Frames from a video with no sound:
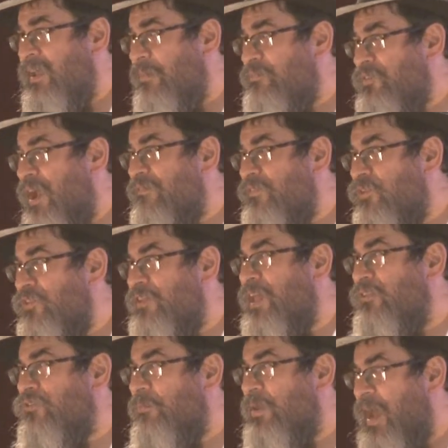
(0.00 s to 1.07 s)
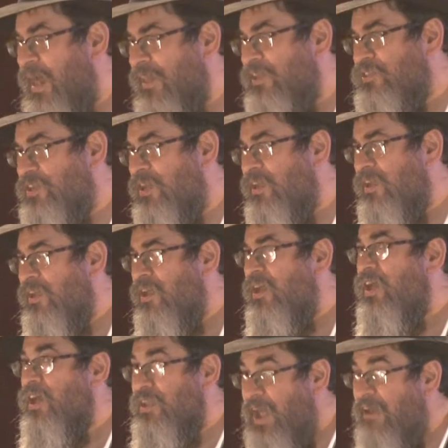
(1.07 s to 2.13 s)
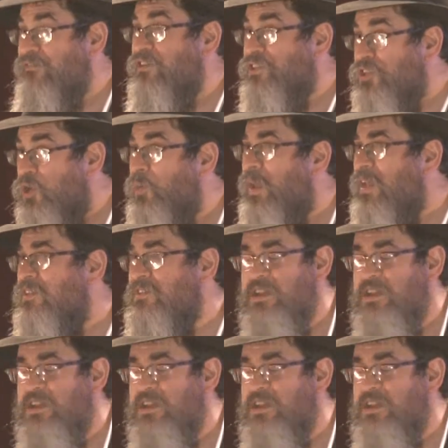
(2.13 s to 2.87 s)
I'm sorry for using that terminology, you have to squeeze